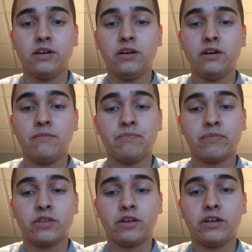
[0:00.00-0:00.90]

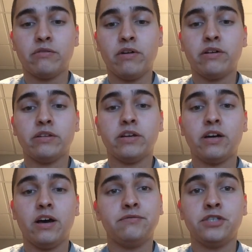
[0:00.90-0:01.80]
To get around that,
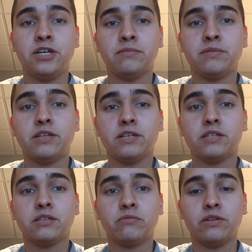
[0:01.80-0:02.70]
I've shimmed
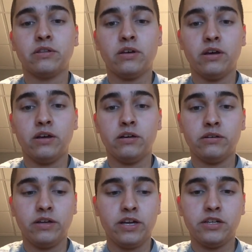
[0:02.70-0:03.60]
this with
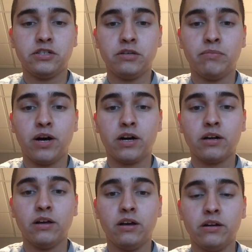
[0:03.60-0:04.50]
AEG
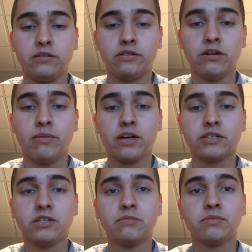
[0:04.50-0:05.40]
gearbox
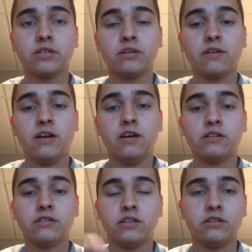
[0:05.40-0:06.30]
shims
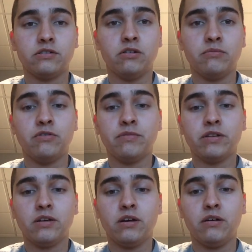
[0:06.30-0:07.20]
so that there's no
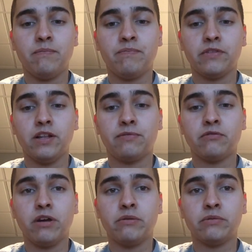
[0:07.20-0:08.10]
movement left
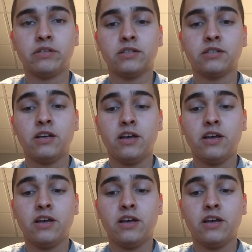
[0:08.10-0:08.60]
or right with this.